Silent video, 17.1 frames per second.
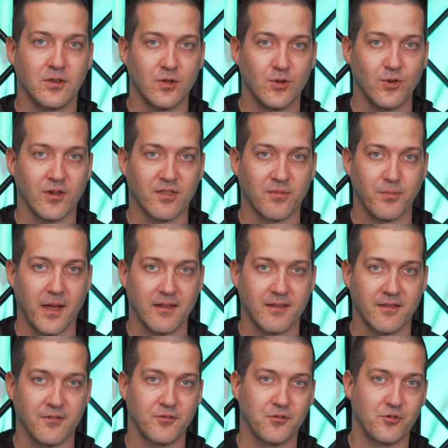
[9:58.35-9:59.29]
too
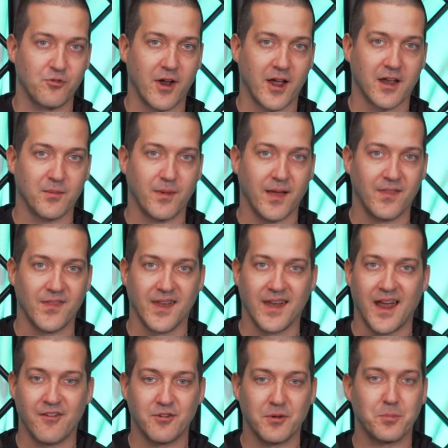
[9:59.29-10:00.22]
expensive to recommend
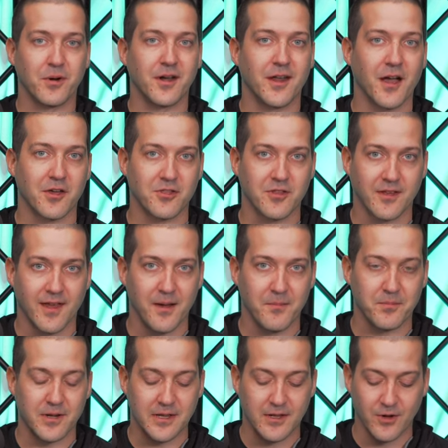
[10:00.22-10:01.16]
that every production
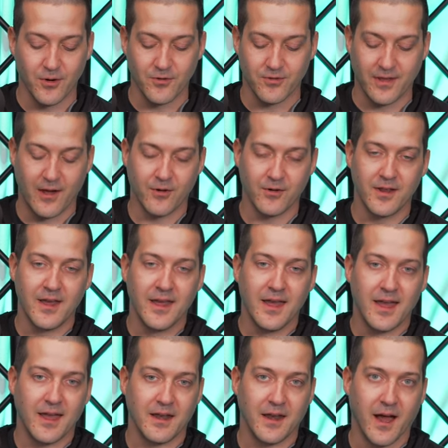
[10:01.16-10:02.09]
company goes out
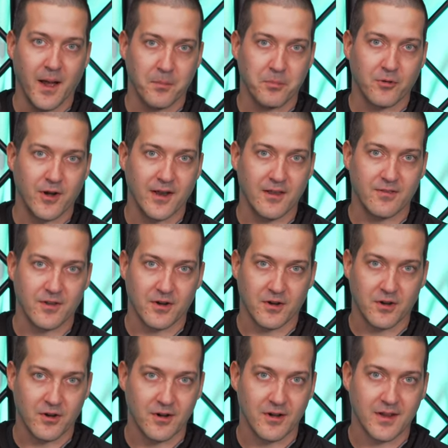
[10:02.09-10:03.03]
and upgrades their
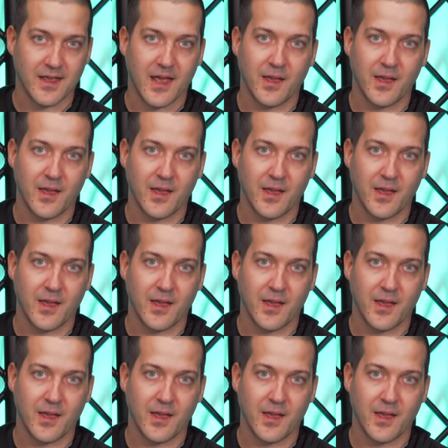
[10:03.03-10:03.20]
current